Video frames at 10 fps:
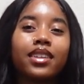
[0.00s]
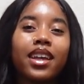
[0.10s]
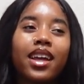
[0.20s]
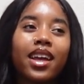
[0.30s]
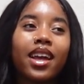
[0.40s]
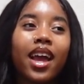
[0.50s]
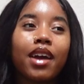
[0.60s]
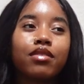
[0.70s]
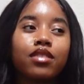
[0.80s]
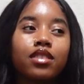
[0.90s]
dang,
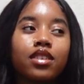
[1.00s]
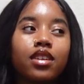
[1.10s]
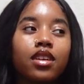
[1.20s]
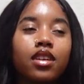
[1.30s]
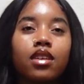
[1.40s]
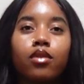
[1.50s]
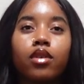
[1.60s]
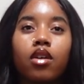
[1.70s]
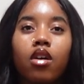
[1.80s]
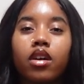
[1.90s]
after
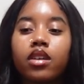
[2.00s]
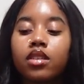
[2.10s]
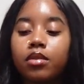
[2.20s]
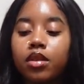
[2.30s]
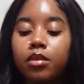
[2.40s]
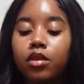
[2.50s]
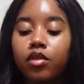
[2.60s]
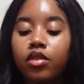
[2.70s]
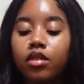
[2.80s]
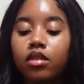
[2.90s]
what, August, September, November,